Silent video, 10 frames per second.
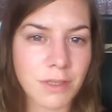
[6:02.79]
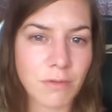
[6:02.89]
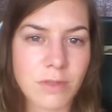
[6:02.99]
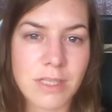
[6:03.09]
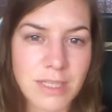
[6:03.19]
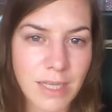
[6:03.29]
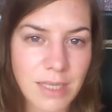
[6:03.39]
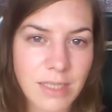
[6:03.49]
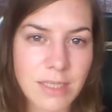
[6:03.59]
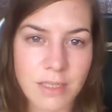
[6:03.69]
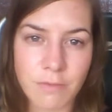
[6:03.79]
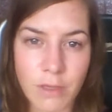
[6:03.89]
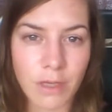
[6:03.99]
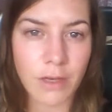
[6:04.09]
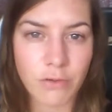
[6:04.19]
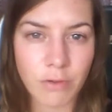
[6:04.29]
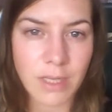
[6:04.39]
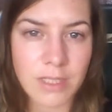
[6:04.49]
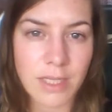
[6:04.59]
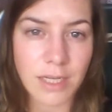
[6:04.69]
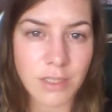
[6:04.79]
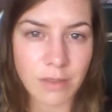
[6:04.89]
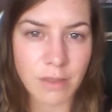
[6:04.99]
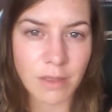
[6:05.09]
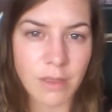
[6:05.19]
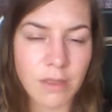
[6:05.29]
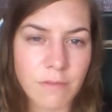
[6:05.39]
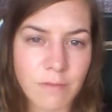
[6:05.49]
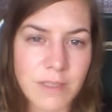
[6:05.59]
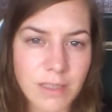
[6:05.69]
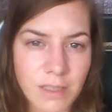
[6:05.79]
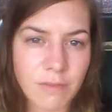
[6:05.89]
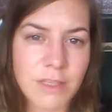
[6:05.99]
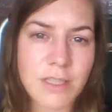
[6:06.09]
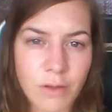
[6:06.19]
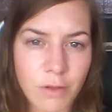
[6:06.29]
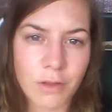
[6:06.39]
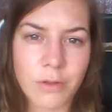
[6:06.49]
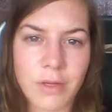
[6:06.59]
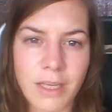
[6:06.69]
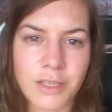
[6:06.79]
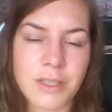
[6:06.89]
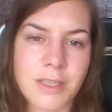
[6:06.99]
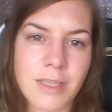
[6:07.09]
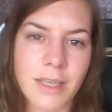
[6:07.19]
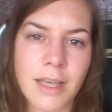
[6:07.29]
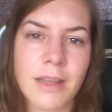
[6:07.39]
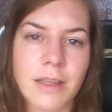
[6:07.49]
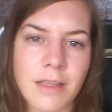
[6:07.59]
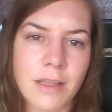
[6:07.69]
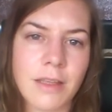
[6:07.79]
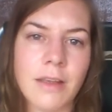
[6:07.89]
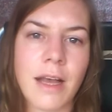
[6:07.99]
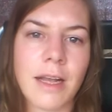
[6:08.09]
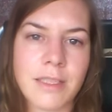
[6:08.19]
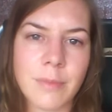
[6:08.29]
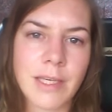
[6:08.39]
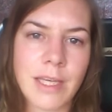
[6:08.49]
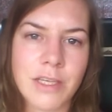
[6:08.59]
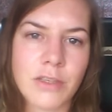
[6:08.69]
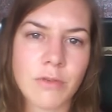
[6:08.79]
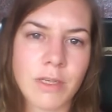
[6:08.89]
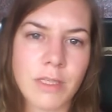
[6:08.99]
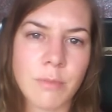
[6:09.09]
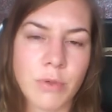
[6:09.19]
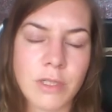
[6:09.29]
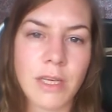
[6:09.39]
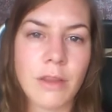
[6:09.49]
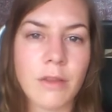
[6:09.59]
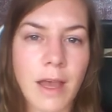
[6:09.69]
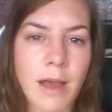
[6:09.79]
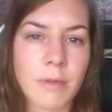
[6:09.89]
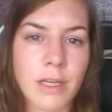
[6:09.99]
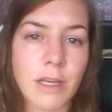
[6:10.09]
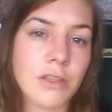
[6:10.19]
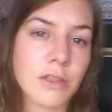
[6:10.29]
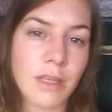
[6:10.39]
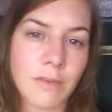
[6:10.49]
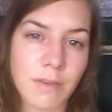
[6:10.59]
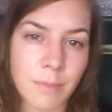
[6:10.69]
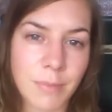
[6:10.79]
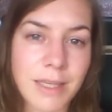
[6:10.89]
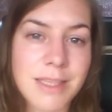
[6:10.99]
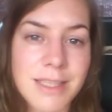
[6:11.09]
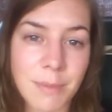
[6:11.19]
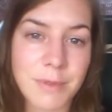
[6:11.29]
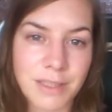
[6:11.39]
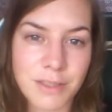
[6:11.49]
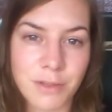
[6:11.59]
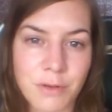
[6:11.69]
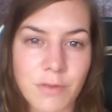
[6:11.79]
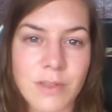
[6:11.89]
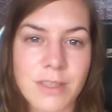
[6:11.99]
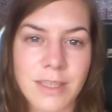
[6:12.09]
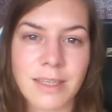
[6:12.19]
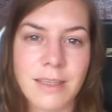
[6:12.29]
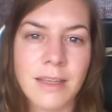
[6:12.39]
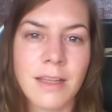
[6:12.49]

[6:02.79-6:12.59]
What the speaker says: in different states and different countries. I had to physically visit all the locations to get the academic history to put together the application to even be accepted into university.